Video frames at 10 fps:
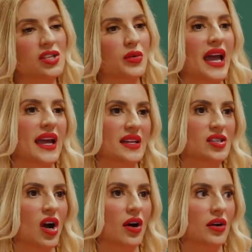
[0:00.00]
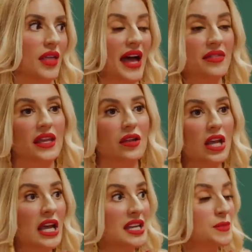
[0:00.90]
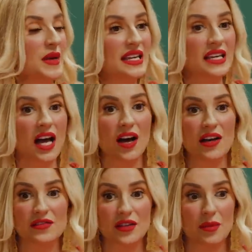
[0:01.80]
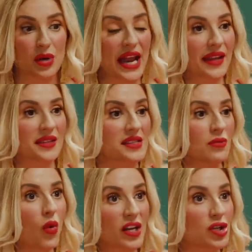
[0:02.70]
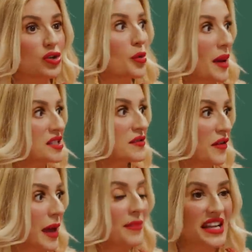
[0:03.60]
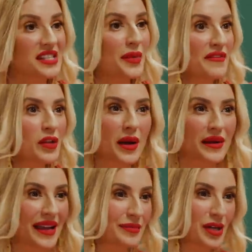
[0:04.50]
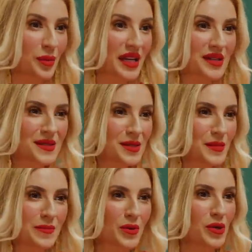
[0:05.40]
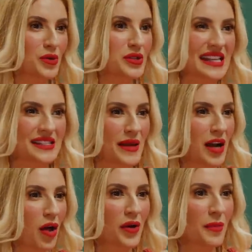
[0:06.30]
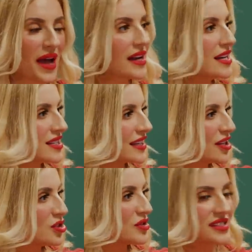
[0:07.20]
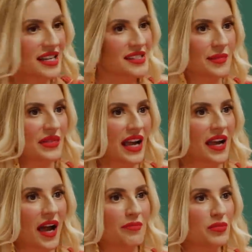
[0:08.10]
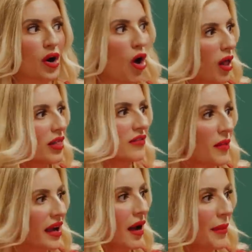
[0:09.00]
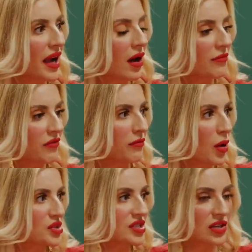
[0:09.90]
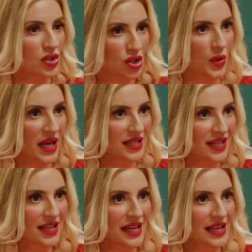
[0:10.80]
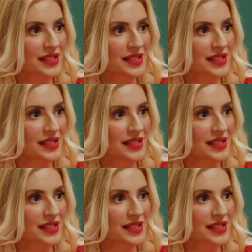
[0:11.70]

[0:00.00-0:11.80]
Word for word: It's okay. It's hard. that, so bad. Speaking of brands and wanting to do your best for them, that's how I feel about Cameo because these people, you know, they spend all their money to get you to say something. I, I put all of my my umph most into it. Mm.